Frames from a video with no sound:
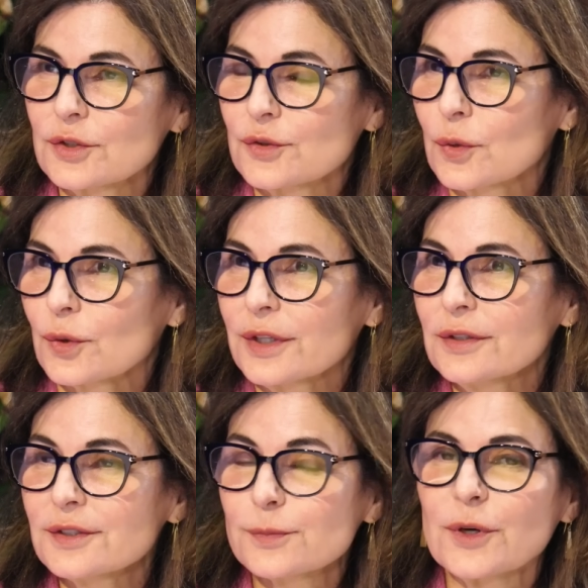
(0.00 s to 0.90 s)

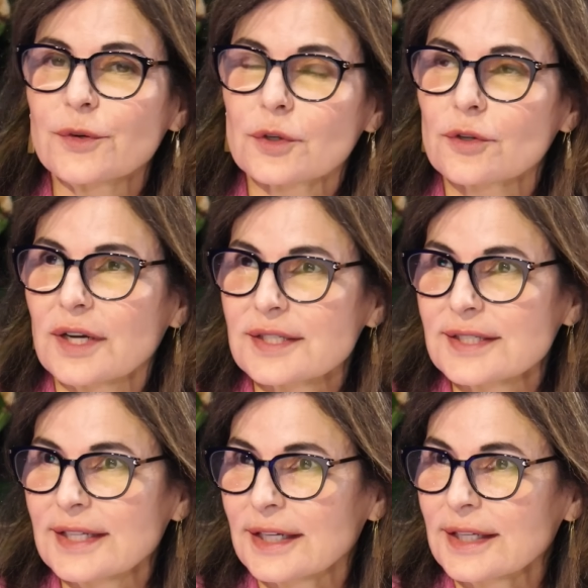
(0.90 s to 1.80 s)
tutorials, both across
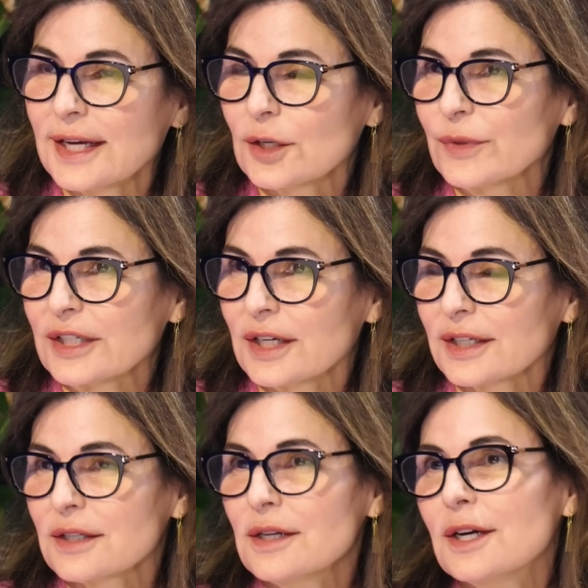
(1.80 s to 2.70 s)

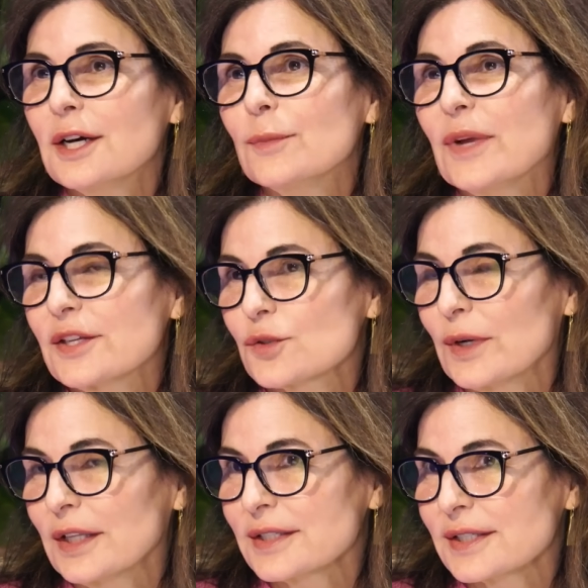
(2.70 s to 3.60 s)
netacademy.com as
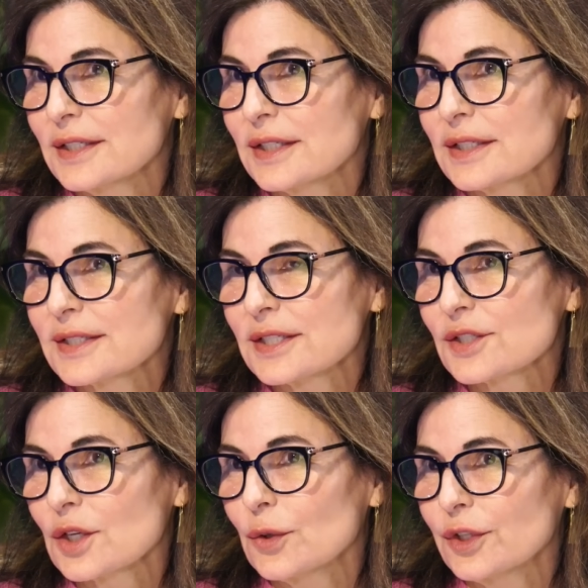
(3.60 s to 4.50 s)
well as in
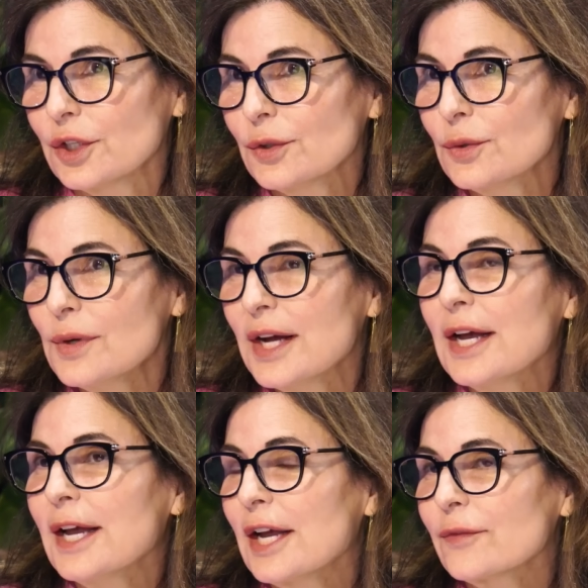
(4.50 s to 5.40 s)
Cisco U.
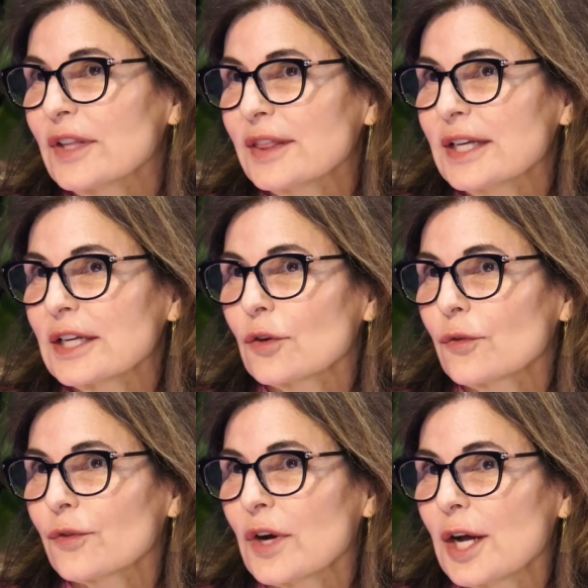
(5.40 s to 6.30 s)
Everything
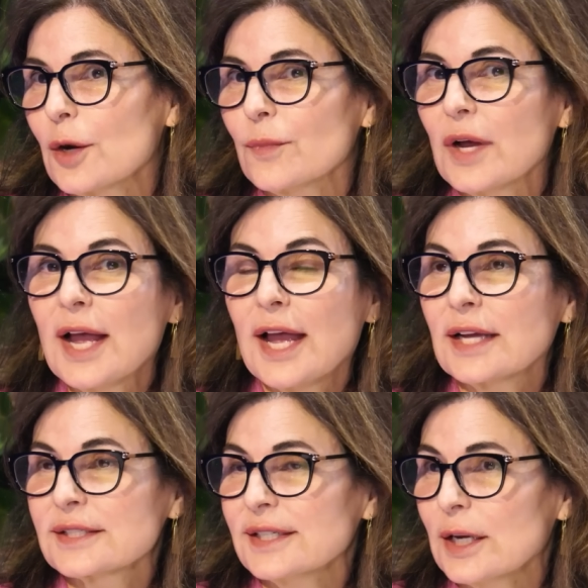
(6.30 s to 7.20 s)
from
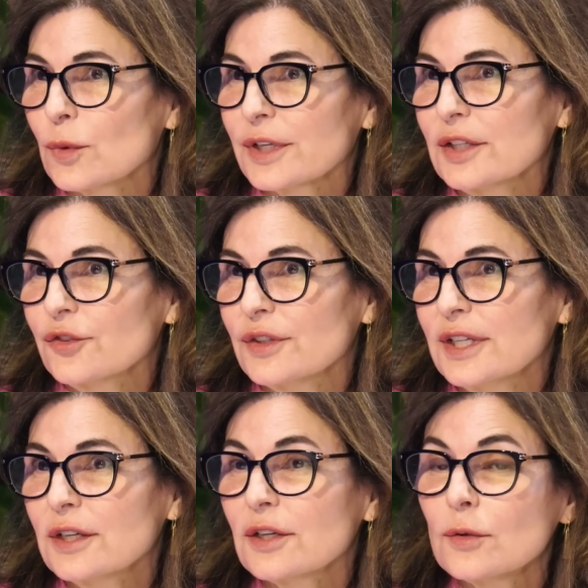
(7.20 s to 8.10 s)
as a network
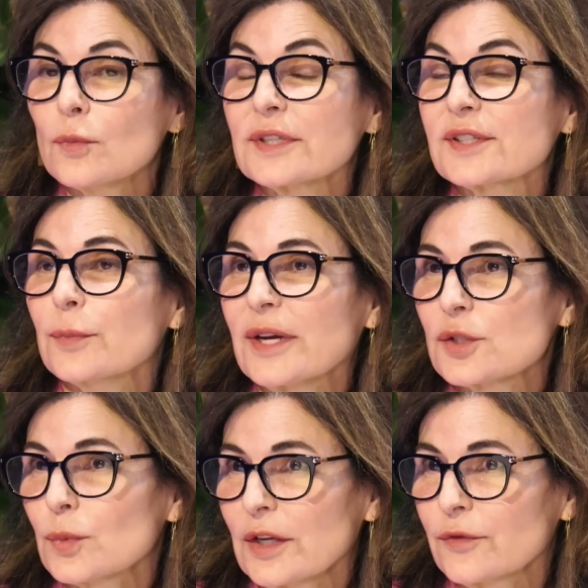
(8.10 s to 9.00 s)
engineer, what's the
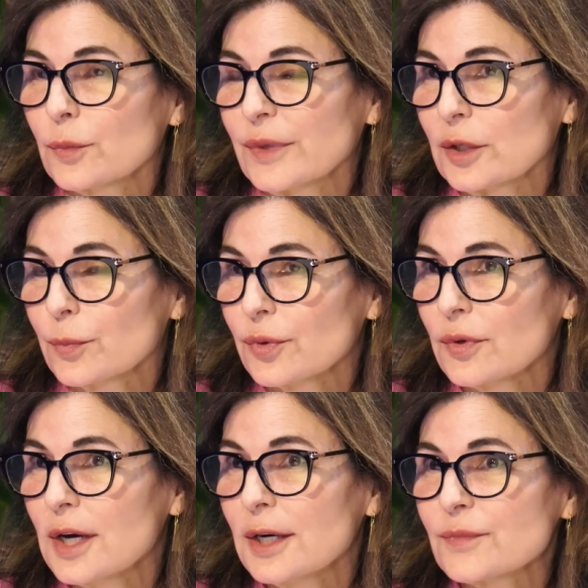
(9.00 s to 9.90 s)
best way for me to
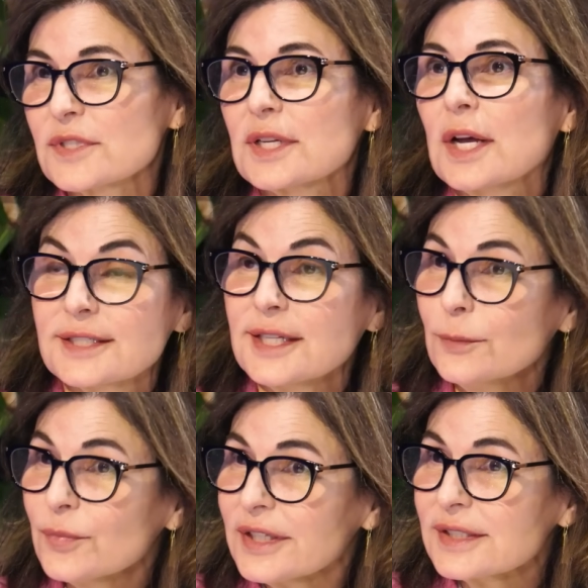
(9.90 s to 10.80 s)
prompt,
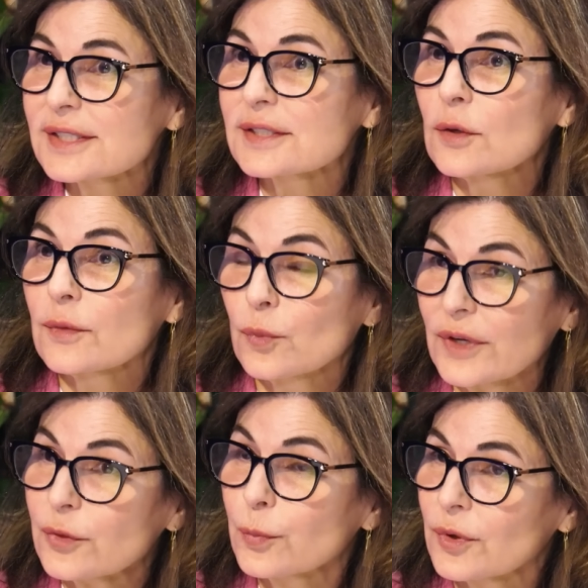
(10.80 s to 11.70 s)
templates
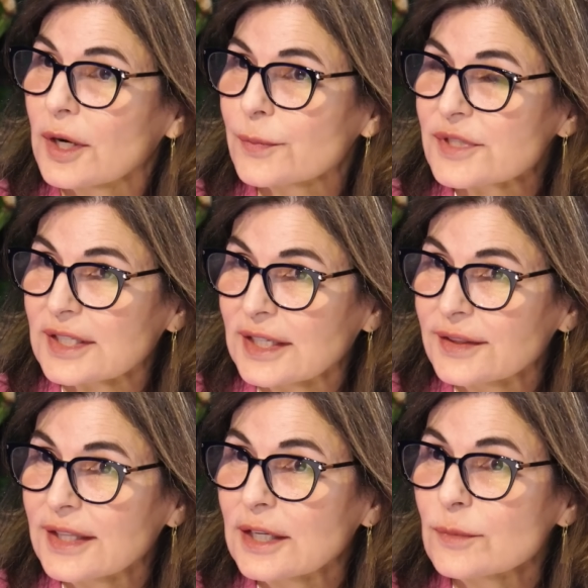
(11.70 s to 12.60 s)
with prompts
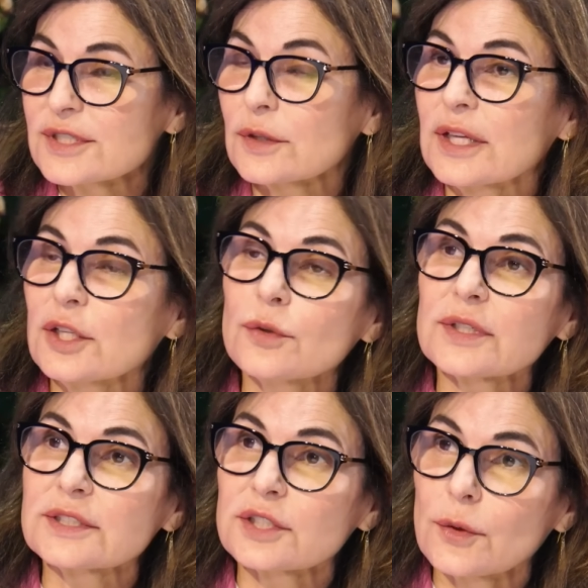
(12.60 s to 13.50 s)
in them so that you
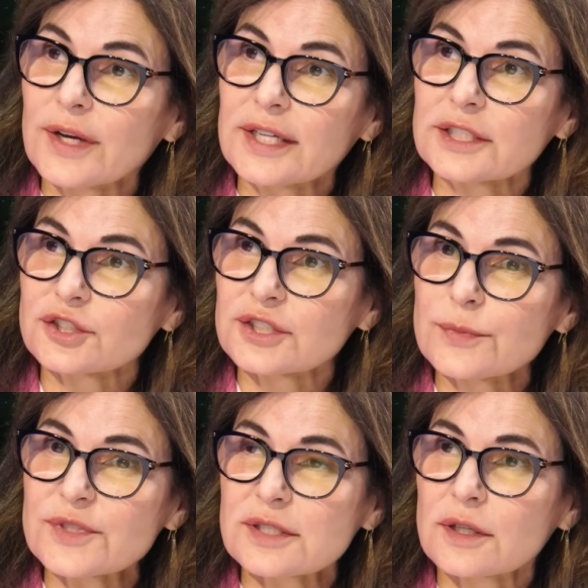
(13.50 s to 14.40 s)
can go ahead and
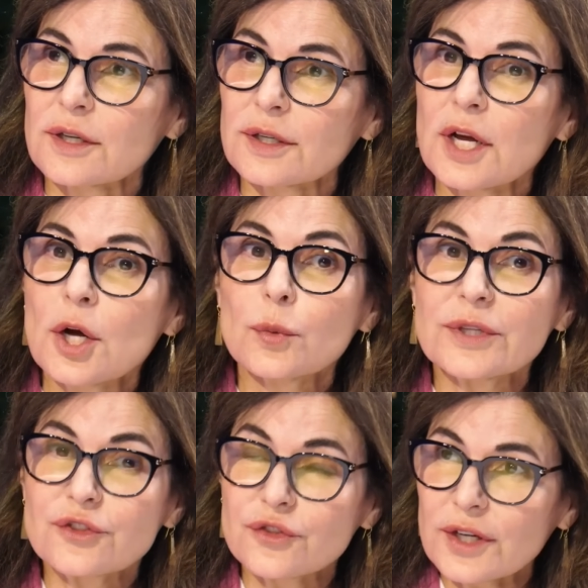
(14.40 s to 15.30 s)
jumpstart.
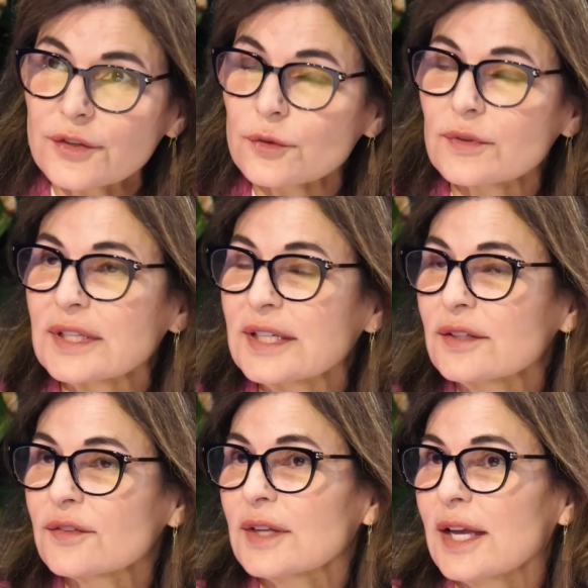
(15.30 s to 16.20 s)
We just
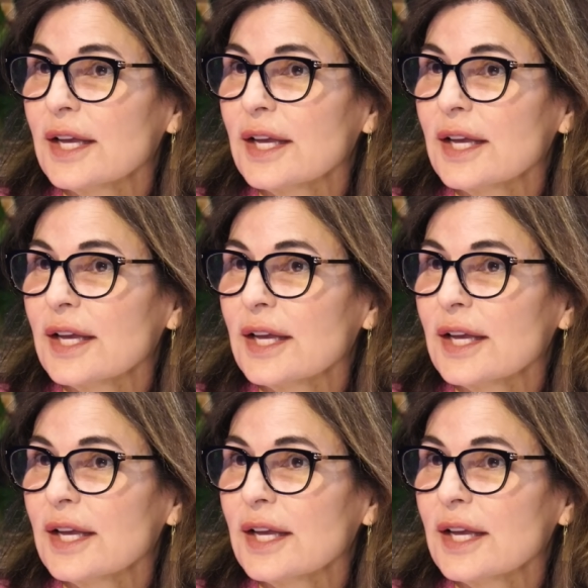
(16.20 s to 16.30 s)
released